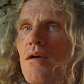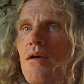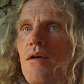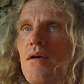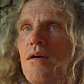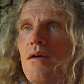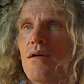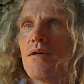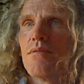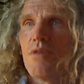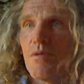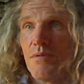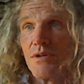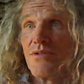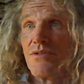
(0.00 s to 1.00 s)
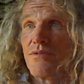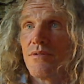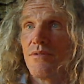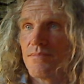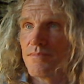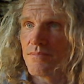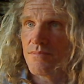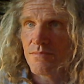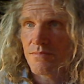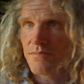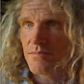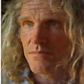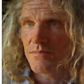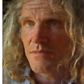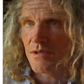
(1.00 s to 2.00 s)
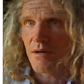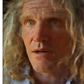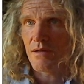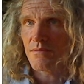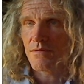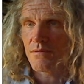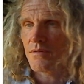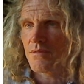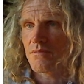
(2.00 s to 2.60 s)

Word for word: rowers. All right, so